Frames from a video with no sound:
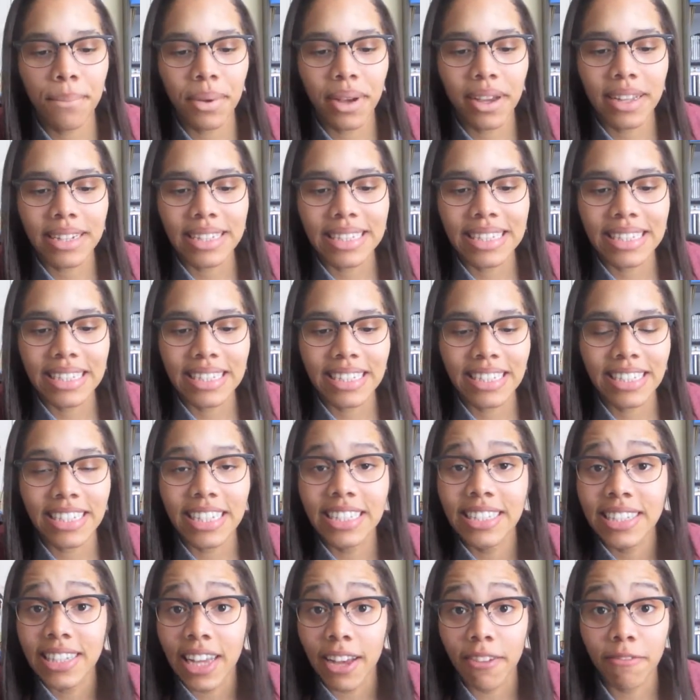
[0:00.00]
But
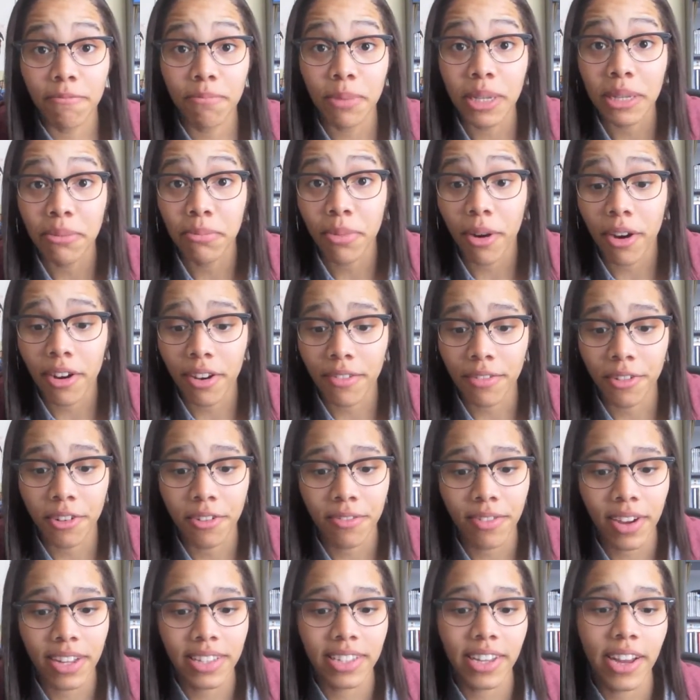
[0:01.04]
since I've been part of
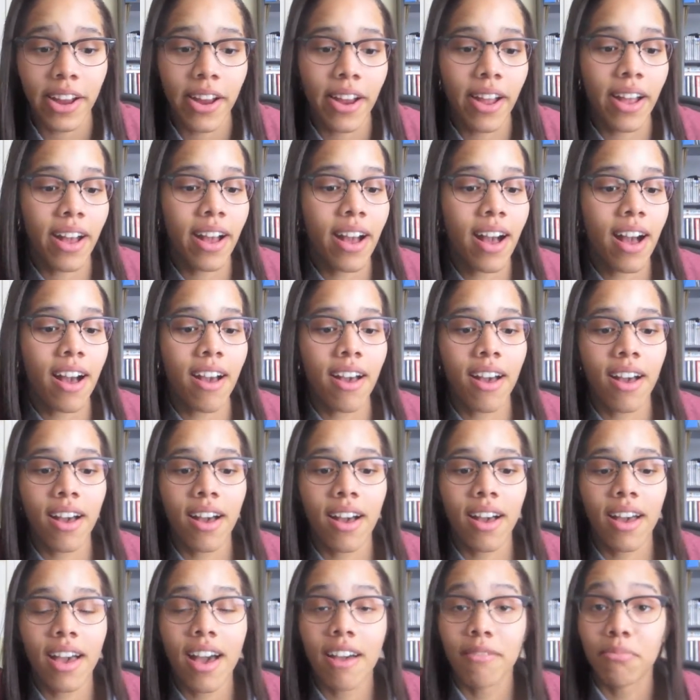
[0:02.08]
Nerdfightaria,
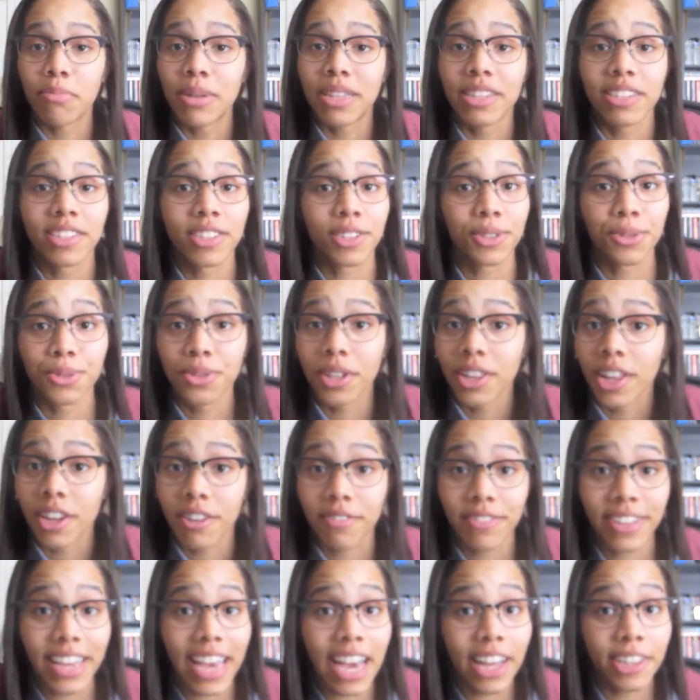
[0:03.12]
I've been to a lot
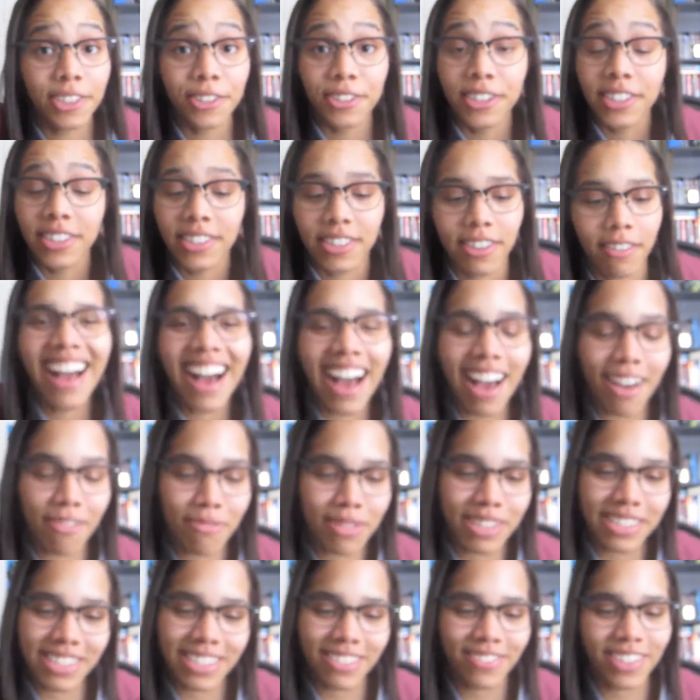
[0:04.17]
of gatherings. I've
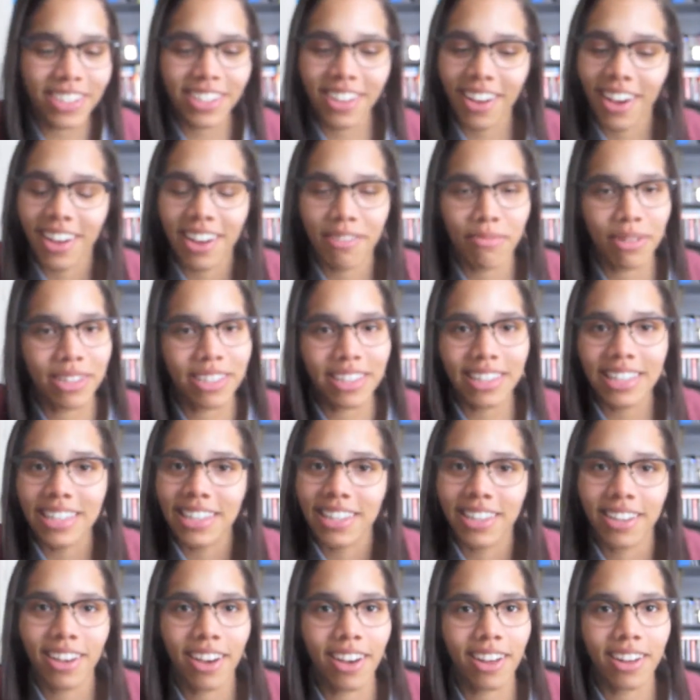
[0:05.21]
been to VidCon, I've been to
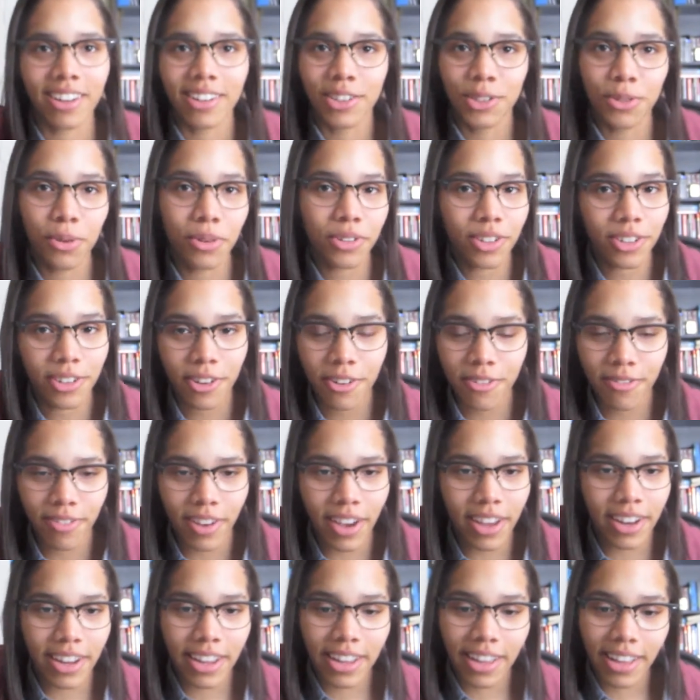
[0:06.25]
LeakyCon, toured to
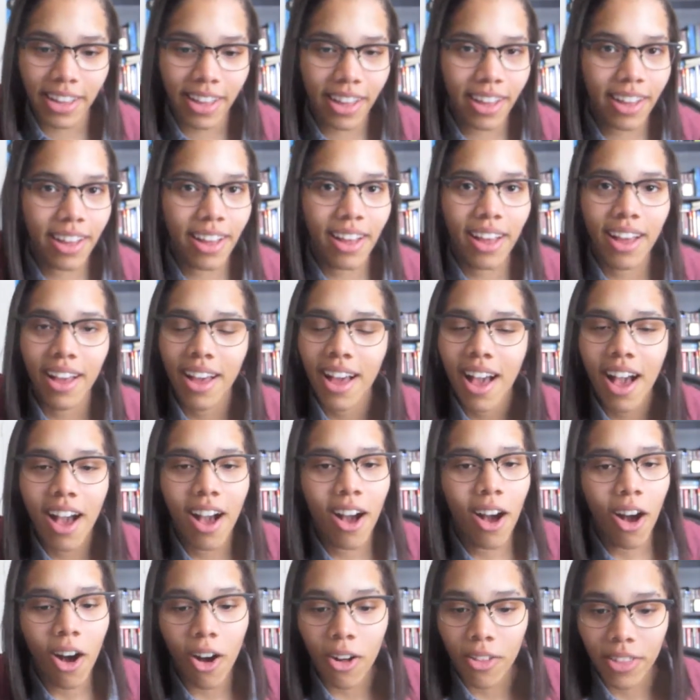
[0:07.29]
Nerdfighting,
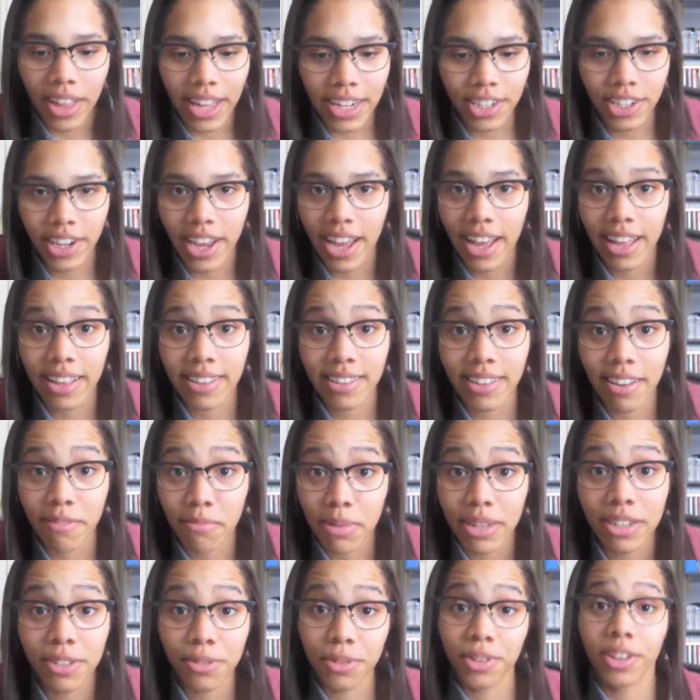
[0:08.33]
all that jazz. I've
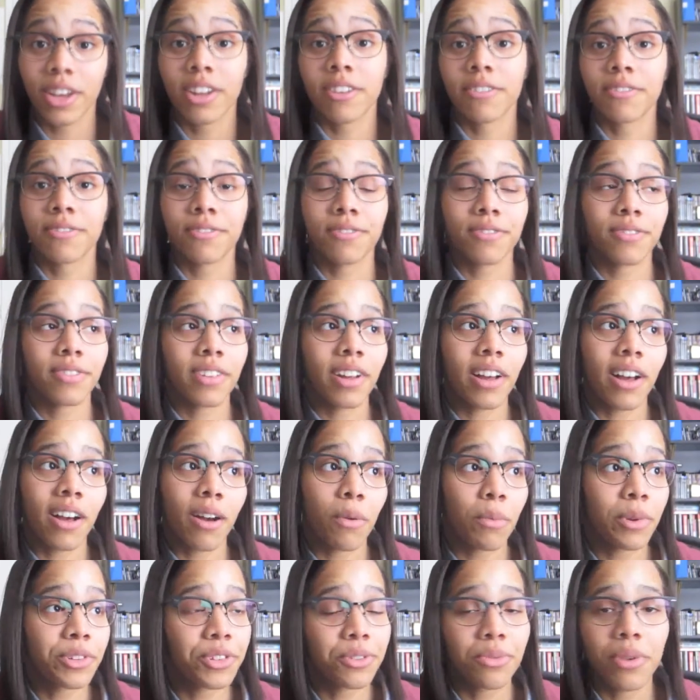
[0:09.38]
been to a lot
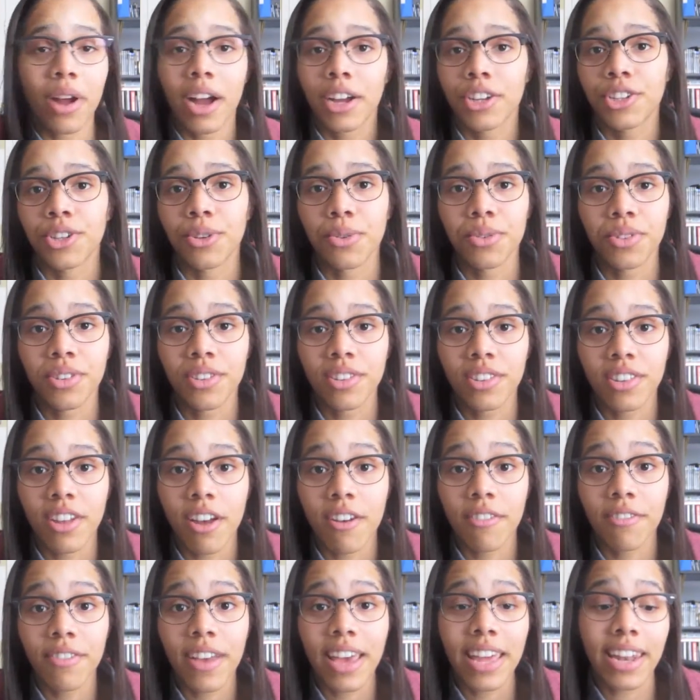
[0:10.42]
of Wizard Rock shows and
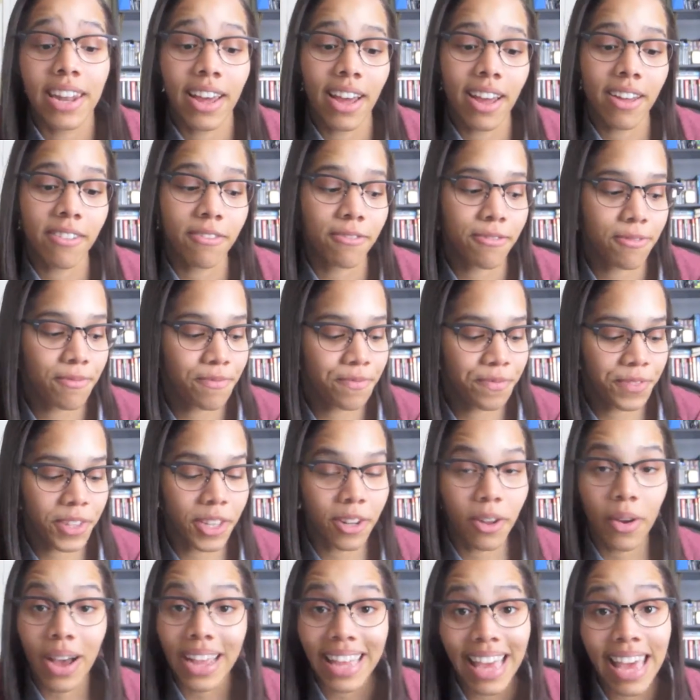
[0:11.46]
stuff, and I've,
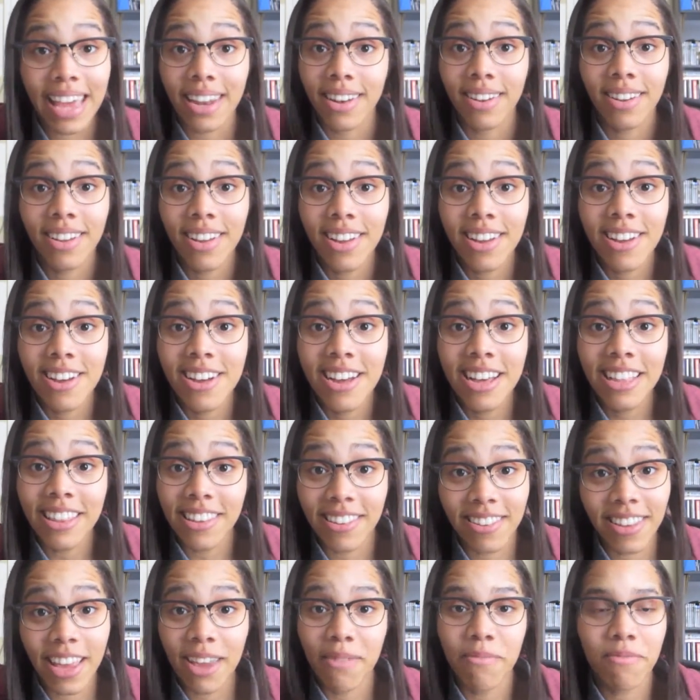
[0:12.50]
again, the
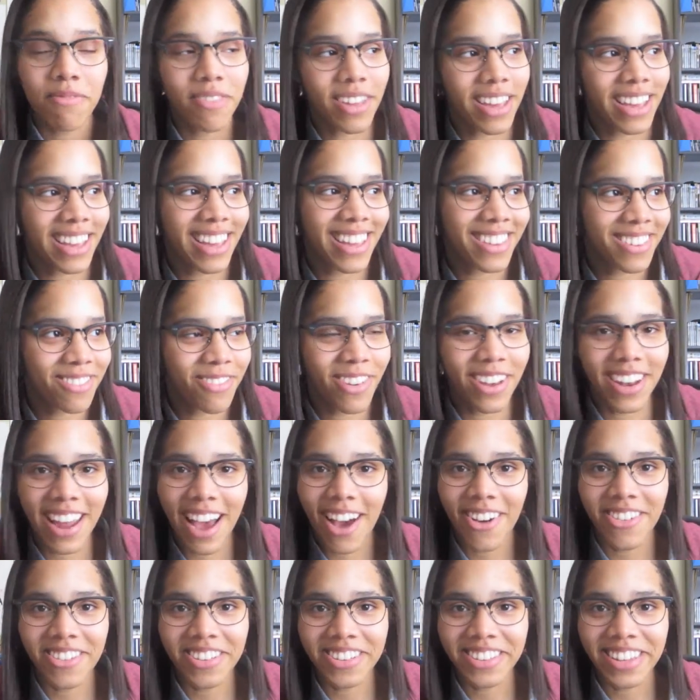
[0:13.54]
same thing as when
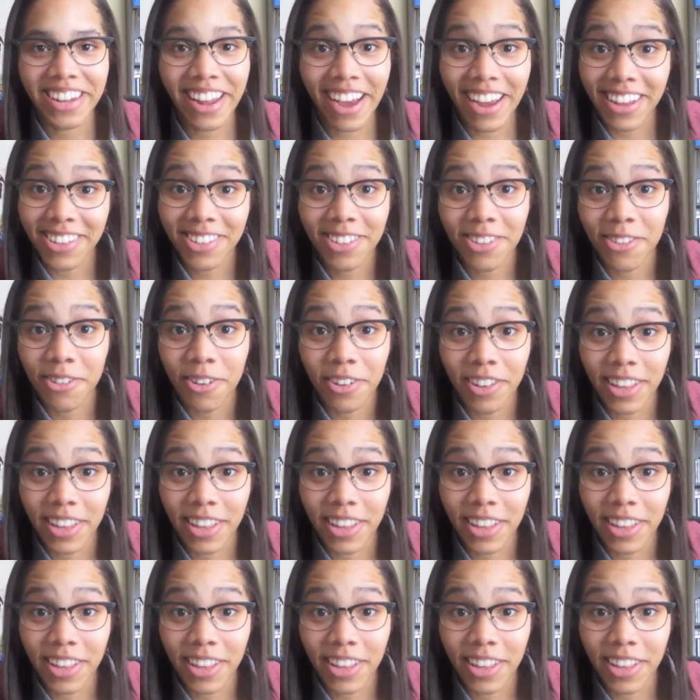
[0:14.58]
I was in high school